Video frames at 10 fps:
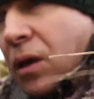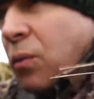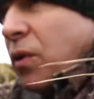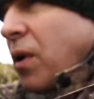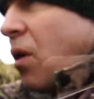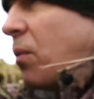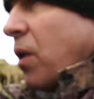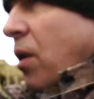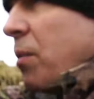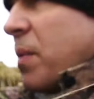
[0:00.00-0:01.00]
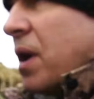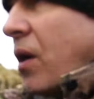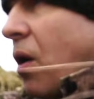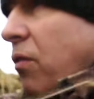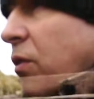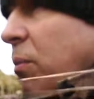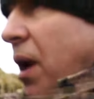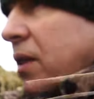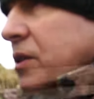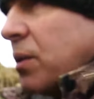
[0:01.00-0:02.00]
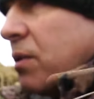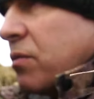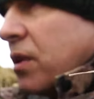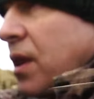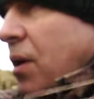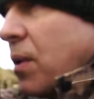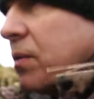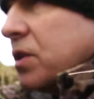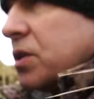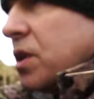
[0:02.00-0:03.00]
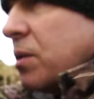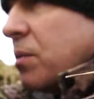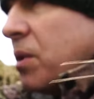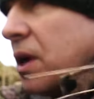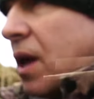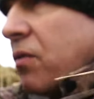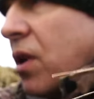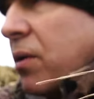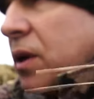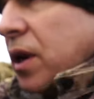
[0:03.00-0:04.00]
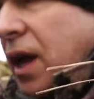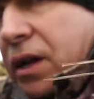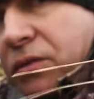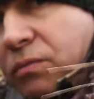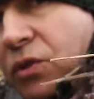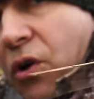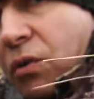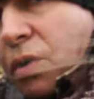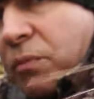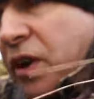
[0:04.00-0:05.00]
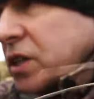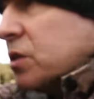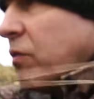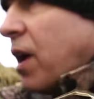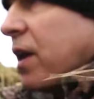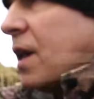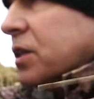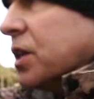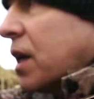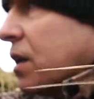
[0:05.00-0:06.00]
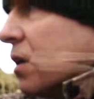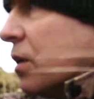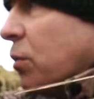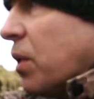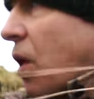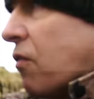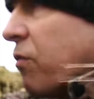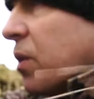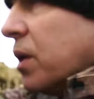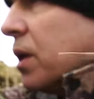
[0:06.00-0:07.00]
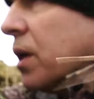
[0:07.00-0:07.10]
we are a bit off the path, so hopefully that won't disturb it. But you never know, we could get a dog come racing around any second and he'll be off. But